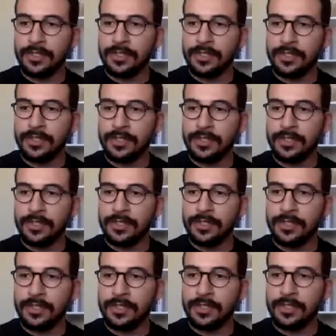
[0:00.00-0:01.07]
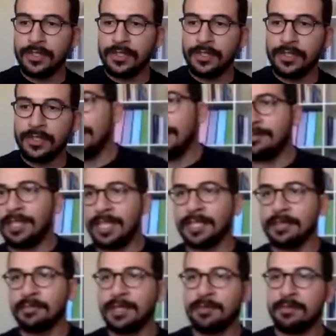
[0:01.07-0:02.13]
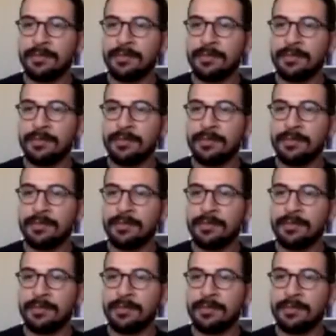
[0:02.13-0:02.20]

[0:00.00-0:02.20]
next steps. So I um, like be,